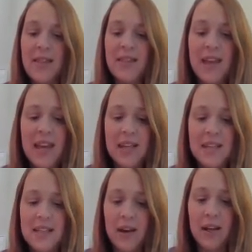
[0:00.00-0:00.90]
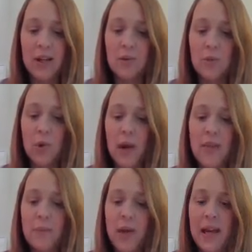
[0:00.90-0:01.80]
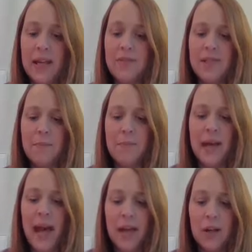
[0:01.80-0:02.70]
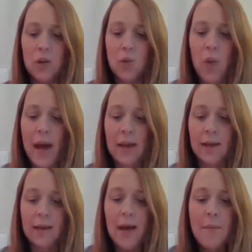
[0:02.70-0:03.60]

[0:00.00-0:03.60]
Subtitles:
the inside looked more like the belly of some mechanical whale,